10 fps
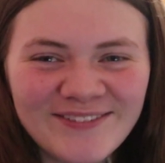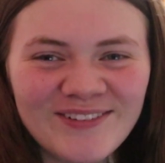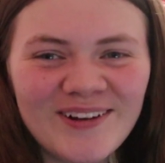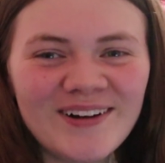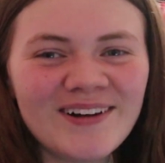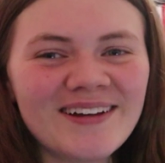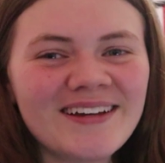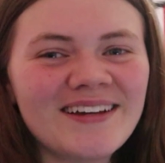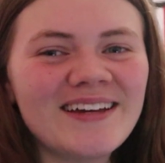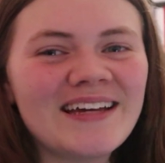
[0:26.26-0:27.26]

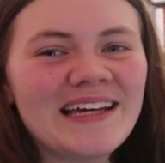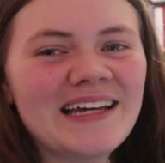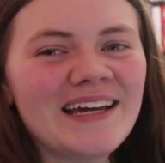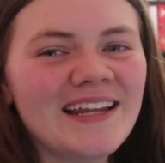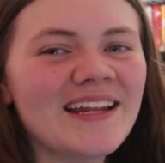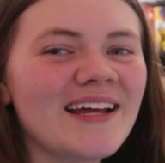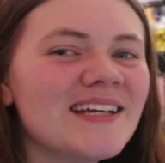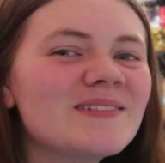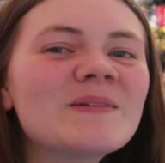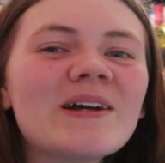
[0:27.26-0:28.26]
vlog, and it
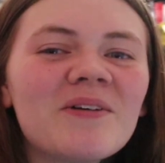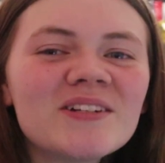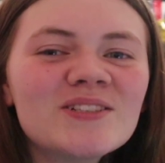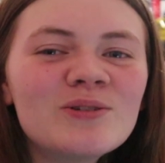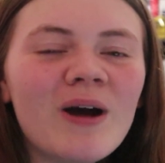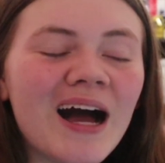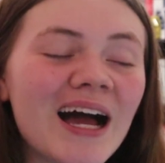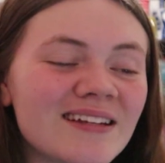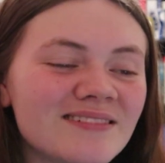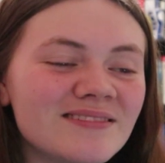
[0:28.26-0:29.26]
hasn't been going too
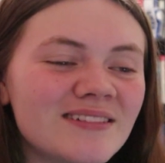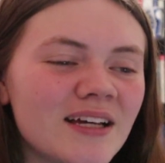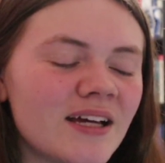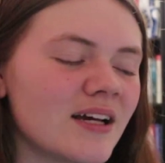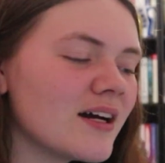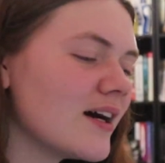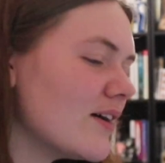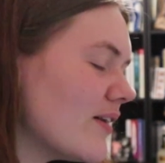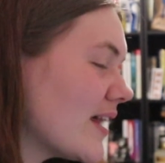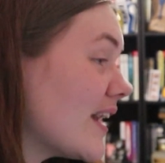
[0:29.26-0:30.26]
hot.
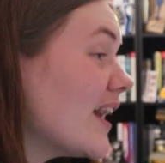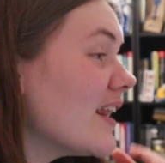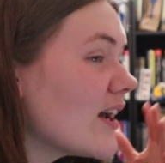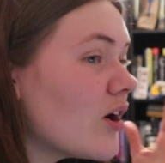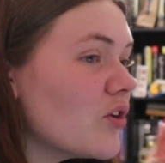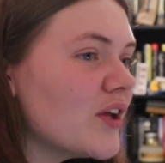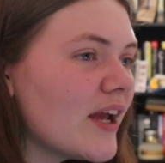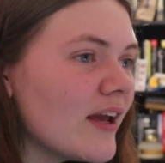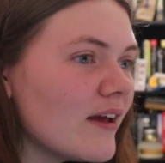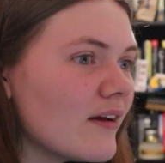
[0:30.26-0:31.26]
I've had a headache all
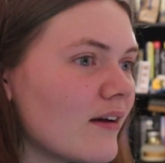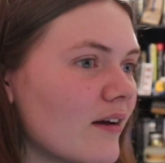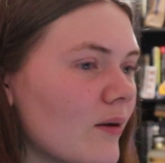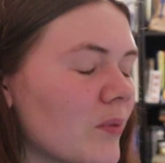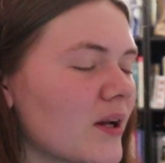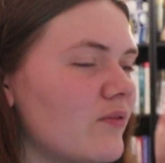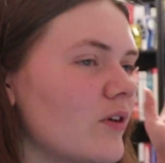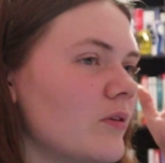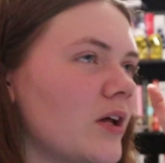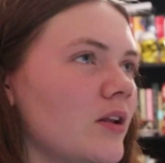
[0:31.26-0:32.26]
day, but I
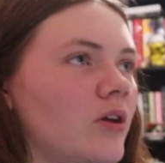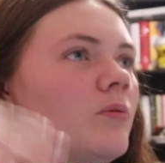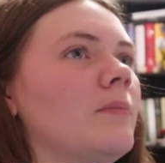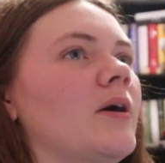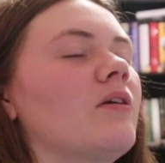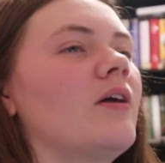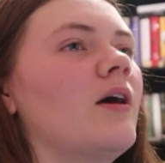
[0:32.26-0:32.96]
feel a little bit better